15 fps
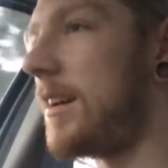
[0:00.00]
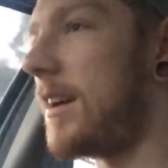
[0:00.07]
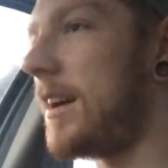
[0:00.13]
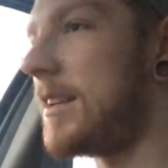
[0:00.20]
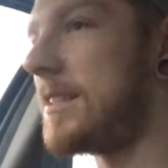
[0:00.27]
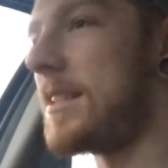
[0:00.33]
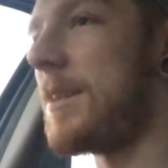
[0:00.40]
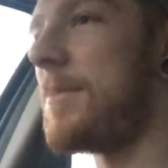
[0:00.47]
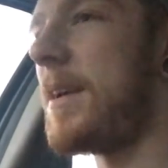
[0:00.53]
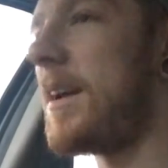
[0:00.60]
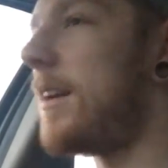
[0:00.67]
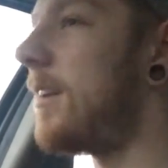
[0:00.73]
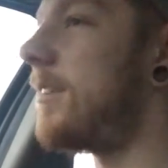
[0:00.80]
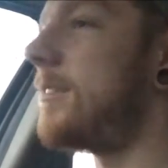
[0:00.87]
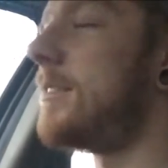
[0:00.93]
I
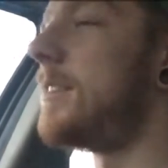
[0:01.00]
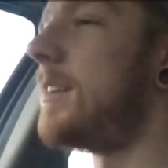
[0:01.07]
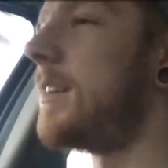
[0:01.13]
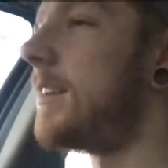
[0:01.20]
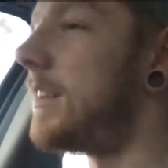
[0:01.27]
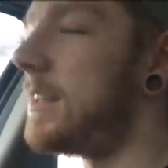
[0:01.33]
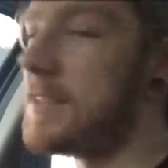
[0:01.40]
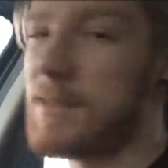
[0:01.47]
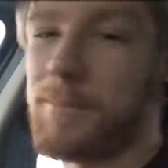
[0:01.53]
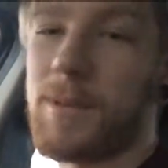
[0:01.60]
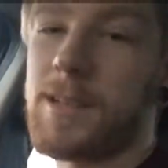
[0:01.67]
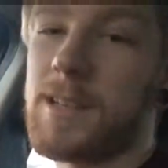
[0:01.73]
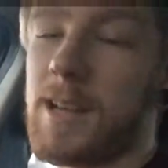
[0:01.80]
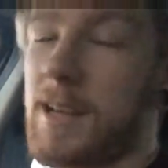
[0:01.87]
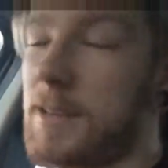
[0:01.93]
somehow, it is a
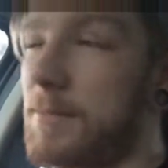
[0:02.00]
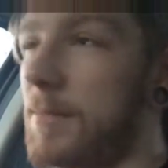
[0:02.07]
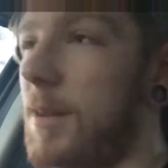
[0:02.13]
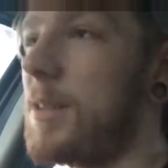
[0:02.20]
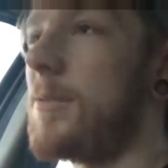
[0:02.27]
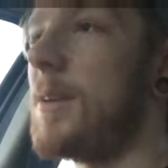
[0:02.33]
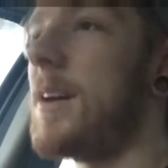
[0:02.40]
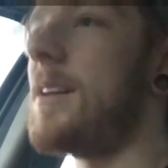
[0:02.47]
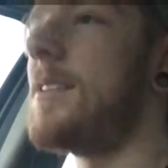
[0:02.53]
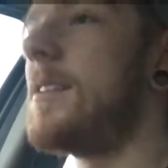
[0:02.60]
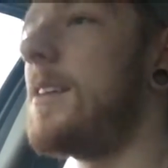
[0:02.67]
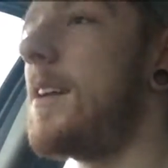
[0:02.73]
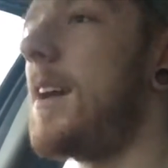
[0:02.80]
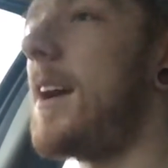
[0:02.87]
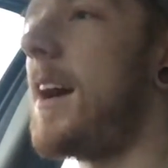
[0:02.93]
Monday, by the way.
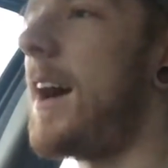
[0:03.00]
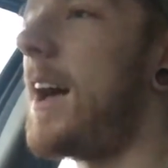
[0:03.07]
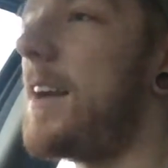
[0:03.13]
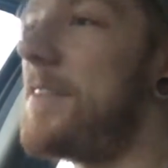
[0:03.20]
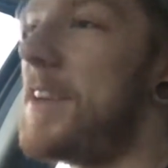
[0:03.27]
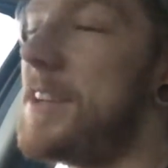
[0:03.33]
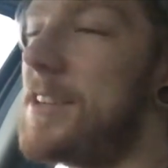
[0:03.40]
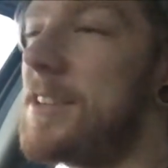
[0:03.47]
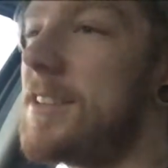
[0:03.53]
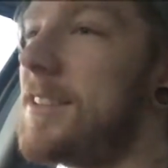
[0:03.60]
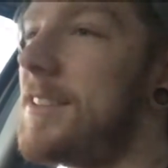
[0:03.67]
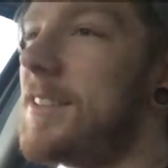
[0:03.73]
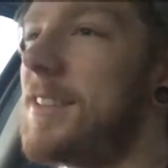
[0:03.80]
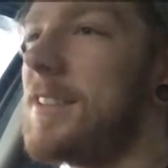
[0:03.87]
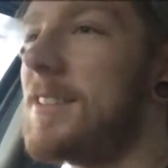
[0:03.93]
I have a
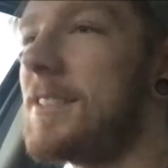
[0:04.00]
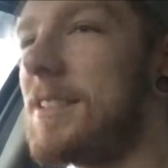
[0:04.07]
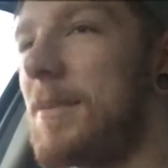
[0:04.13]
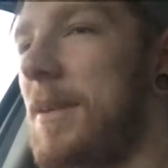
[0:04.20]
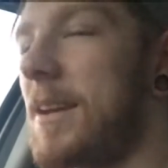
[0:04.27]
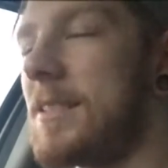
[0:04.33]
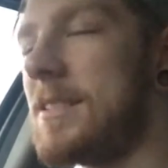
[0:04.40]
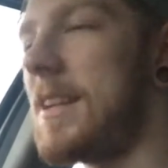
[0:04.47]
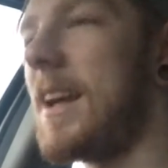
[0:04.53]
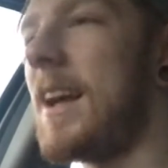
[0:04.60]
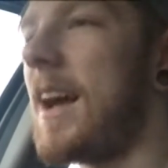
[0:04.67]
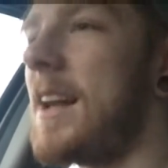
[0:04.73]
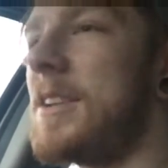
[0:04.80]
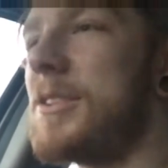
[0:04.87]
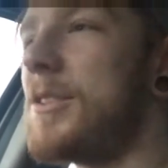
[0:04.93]
somehow today
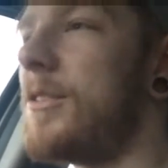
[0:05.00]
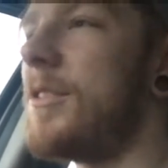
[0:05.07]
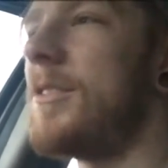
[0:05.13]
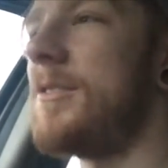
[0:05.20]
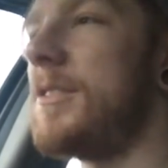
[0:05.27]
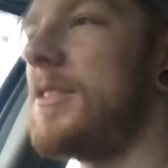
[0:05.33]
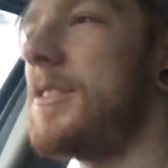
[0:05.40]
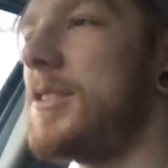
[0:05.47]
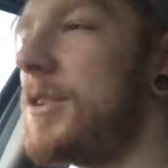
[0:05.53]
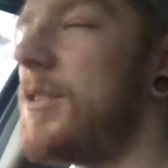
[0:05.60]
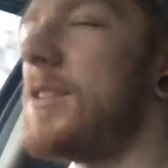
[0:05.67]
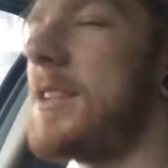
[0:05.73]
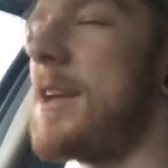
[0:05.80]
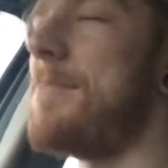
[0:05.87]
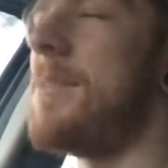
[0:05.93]
I had a
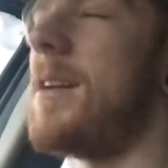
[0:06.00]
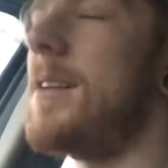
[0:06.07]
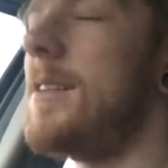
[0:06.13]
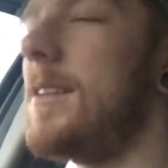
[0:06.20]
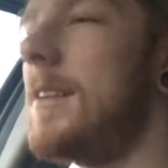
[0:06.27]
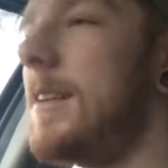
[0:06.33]
short temper,